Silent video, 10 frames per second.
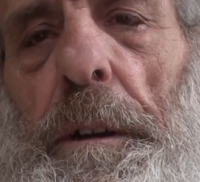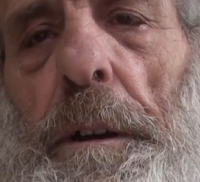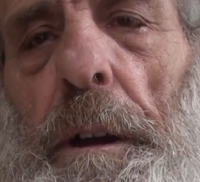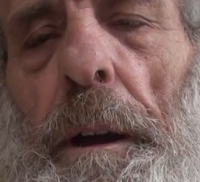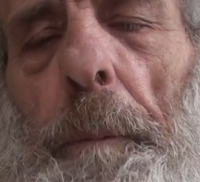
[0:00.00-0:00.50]

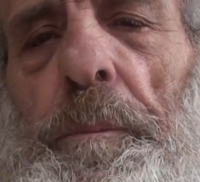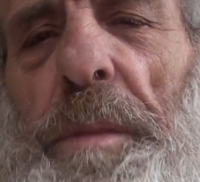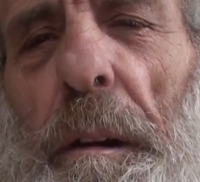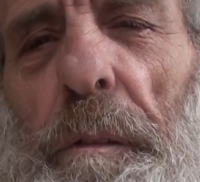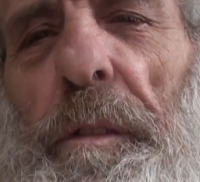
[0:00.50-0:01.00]
Yeah?
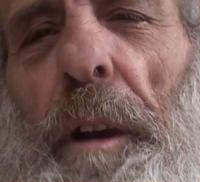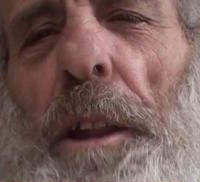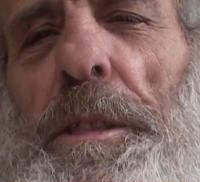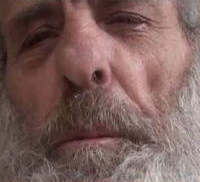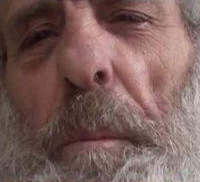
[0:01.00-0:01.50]

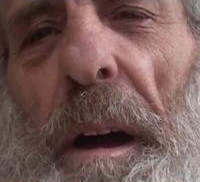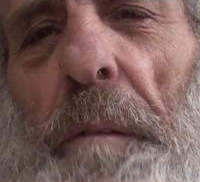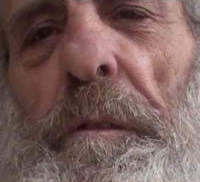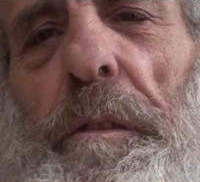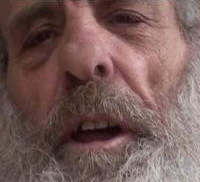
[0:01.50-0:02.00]
flood them
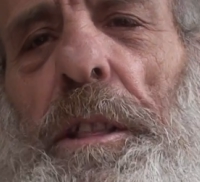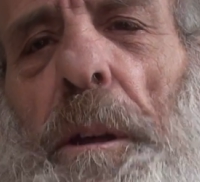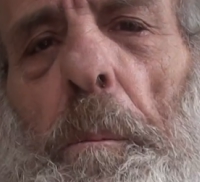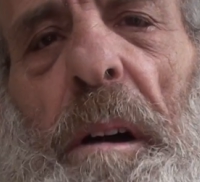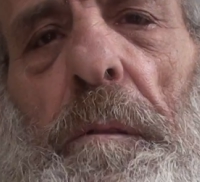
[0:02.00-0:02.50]
and flood
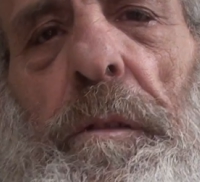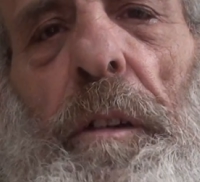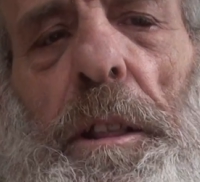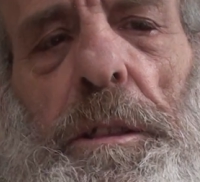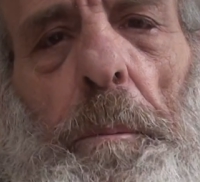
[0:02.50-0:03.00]
them and
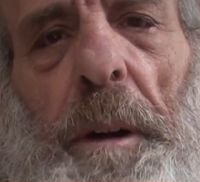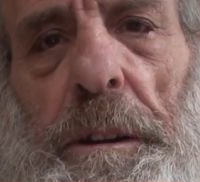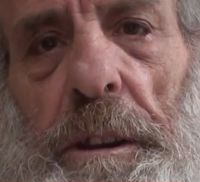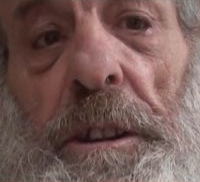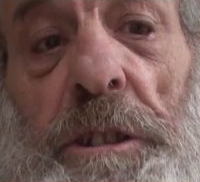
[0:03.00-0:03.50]
flood them.
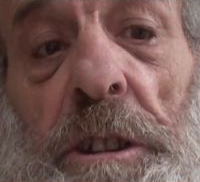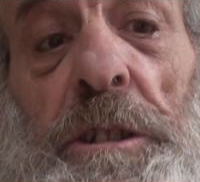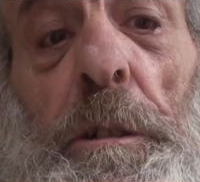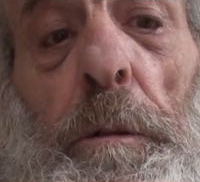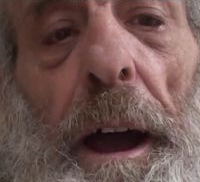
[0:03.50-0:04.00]
And this
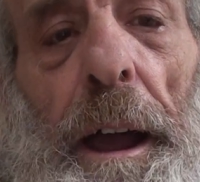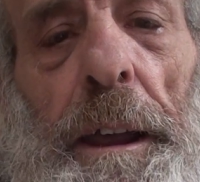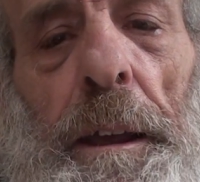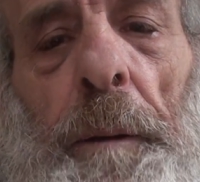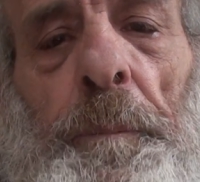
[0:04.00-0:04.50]
is the
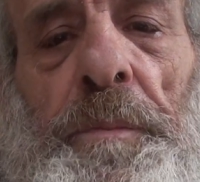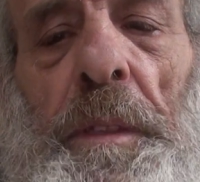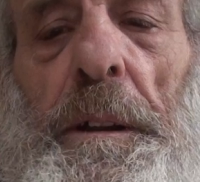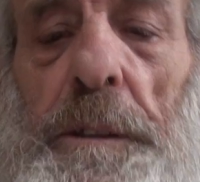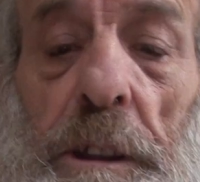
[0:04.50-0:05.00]
way
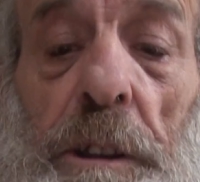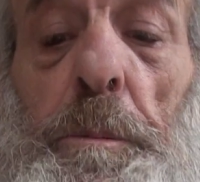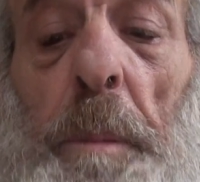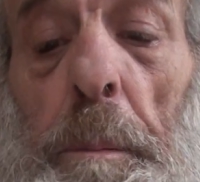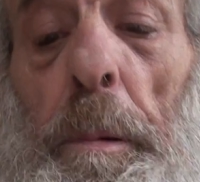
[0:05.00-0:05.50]
these
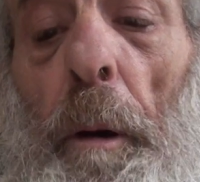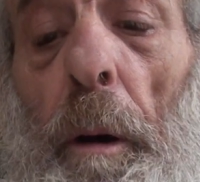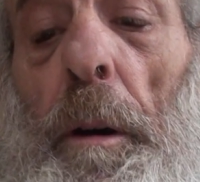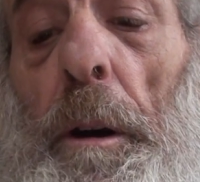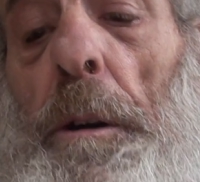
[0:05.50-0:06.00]

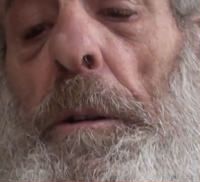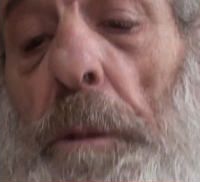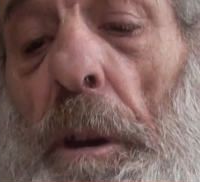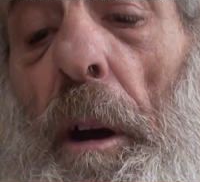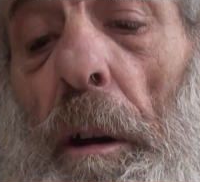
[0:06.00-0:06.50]
people,
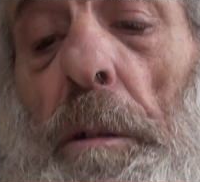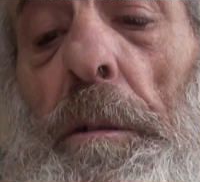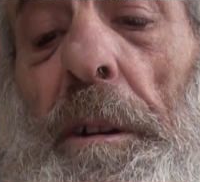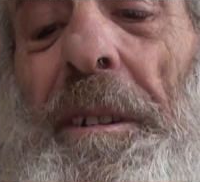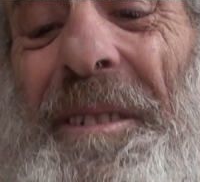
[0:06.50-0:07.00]
you know,
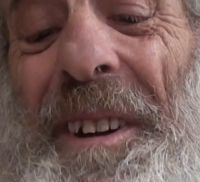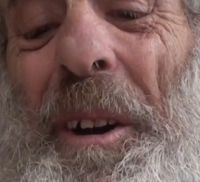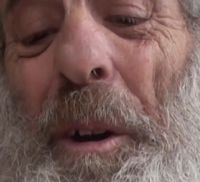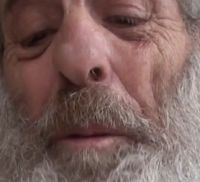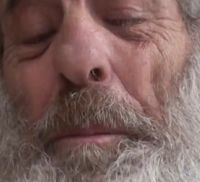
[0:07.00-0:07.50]

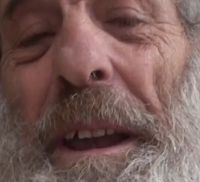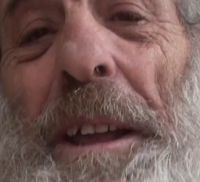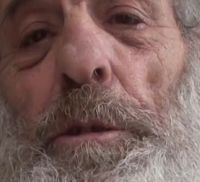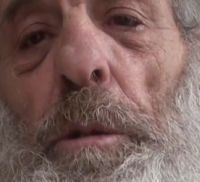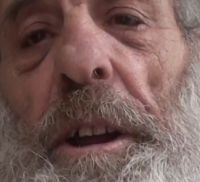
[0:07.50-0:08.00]
will
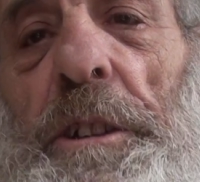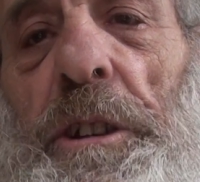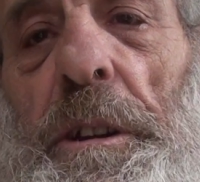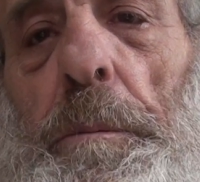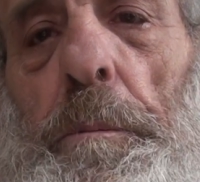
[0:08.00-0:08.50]
begin to
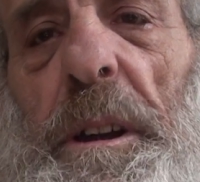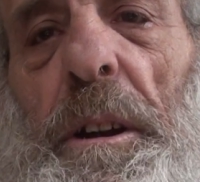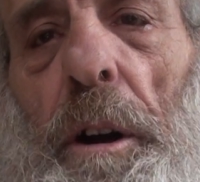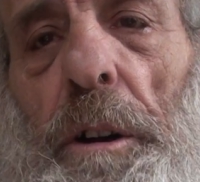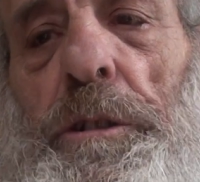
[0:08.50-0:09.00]
listen
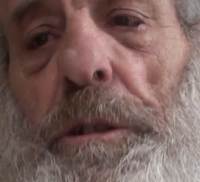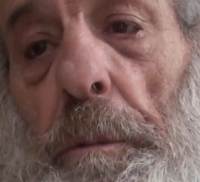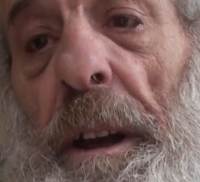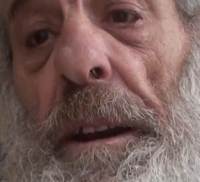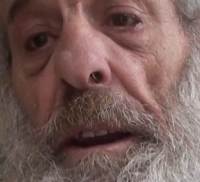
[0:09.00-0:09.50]
because
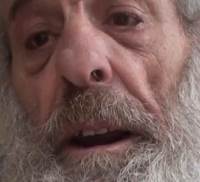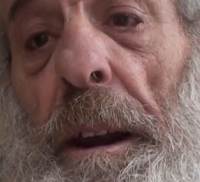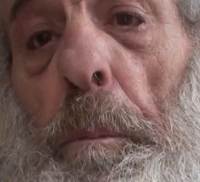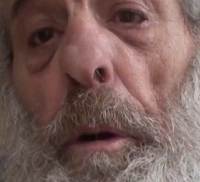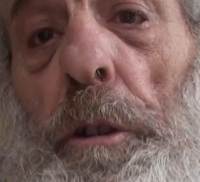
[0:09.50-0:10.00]
when their
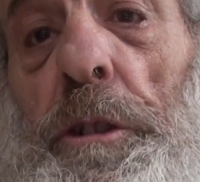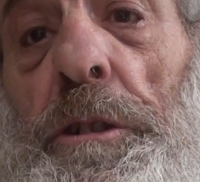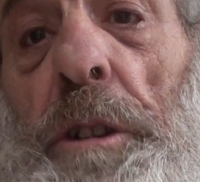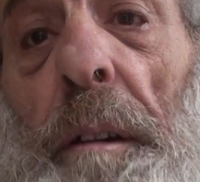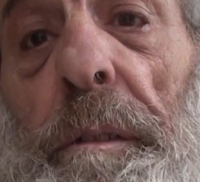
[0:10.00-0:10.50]

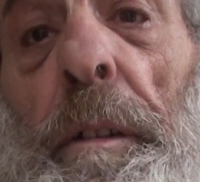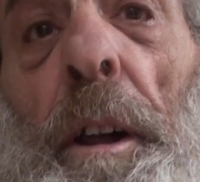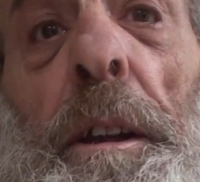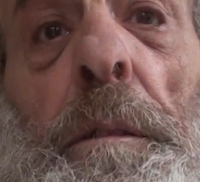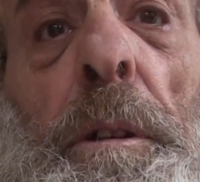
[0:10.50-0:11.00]
inboxes are
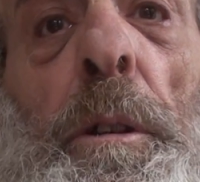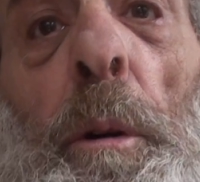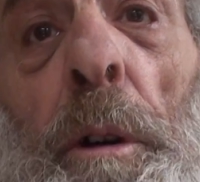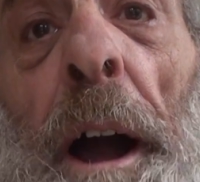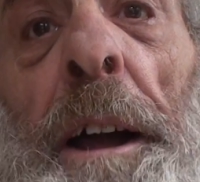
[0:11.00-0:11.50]
flooded with
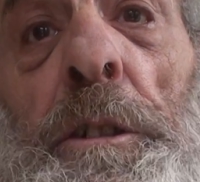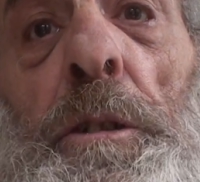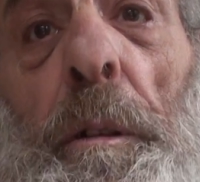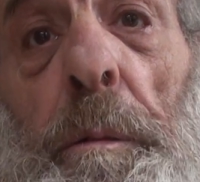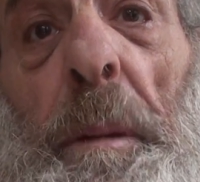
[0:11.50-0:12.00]
all kinds
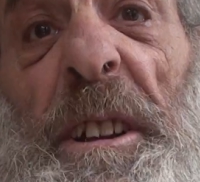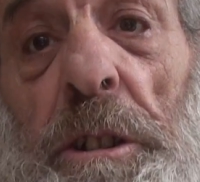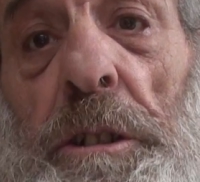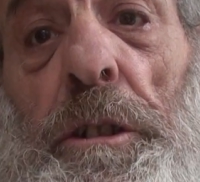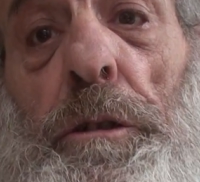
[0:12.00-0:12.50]
of
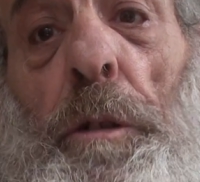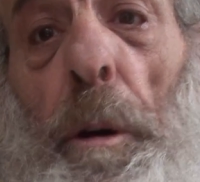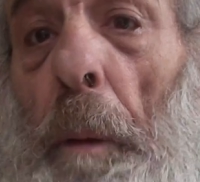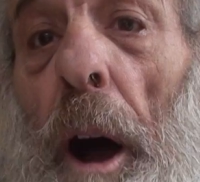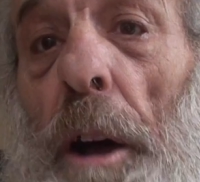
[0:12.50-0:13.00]
messages
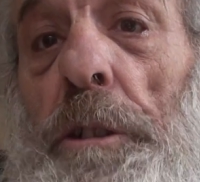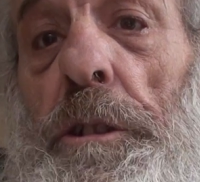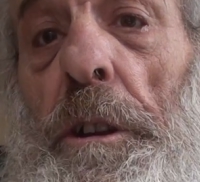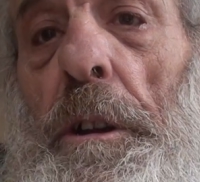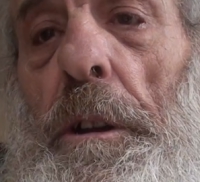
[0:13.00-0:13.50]
from us,